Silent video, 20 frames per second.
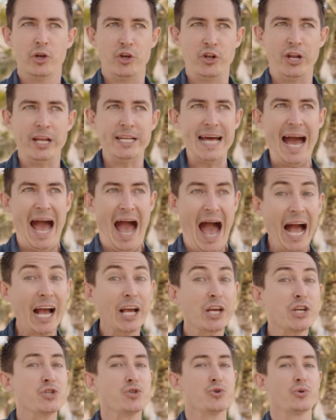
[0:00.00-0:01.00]
you need to
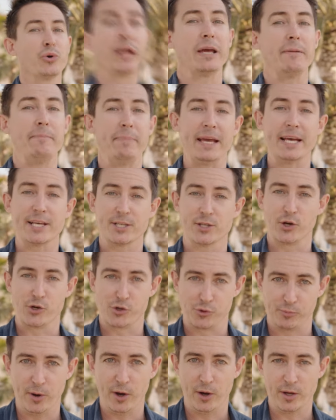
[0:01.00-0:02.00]
actually be a
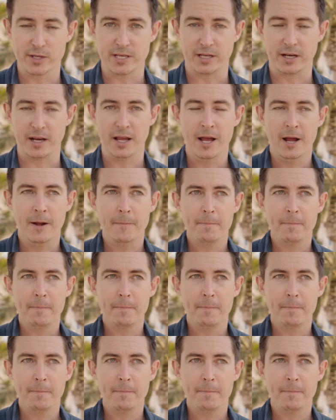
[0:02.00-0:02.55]
social person.